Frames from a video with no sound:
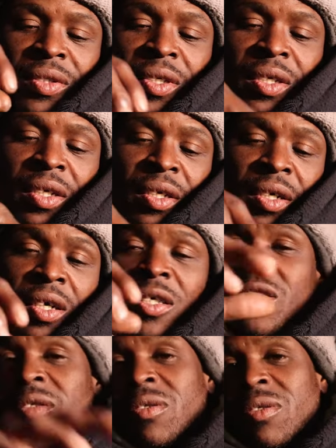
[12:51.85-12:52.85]
Shit,
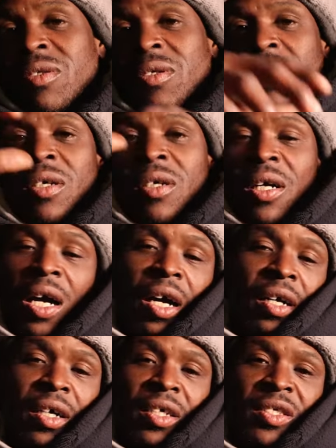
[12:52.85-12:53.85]
hustle,
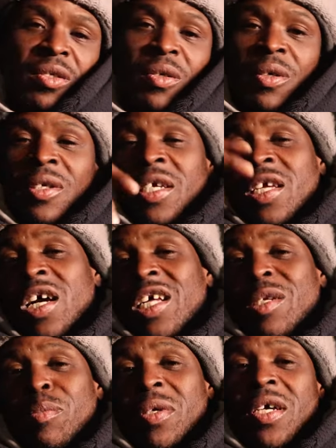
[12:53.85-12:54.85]
I hustle, they
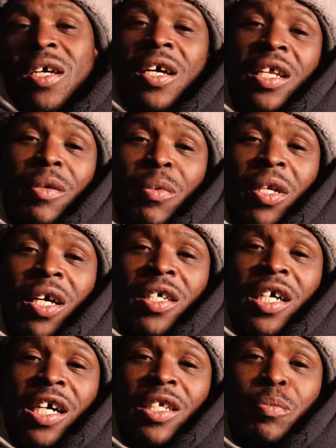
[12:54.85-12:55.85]
call it panhandling, but I
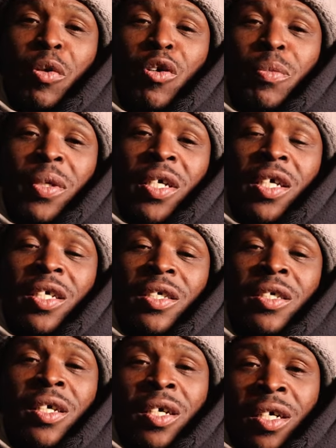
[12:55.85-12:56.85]
call it poor
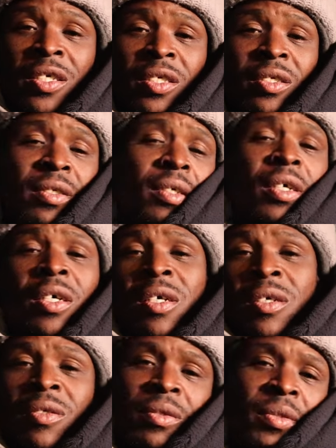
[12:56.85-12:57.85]
man hustling.
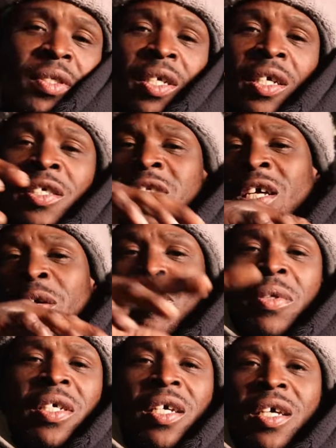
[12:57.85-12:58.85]
You know what I'm saying? It's not
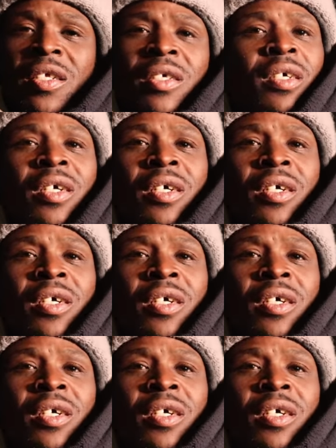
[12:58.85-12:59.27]
panhandling.